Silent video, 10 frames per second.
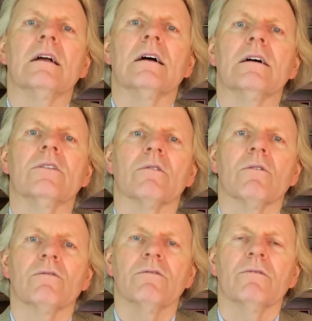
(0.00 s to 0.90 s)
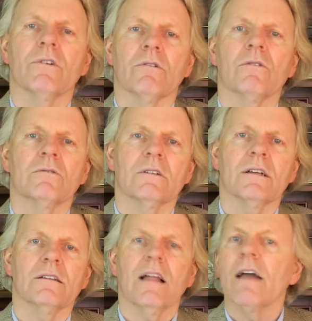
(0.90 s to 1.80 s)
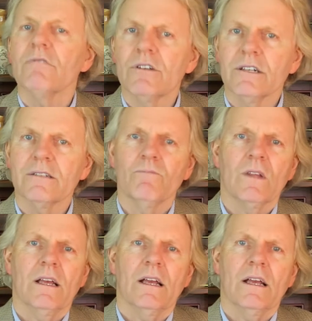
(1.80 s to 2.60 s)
their own livelihood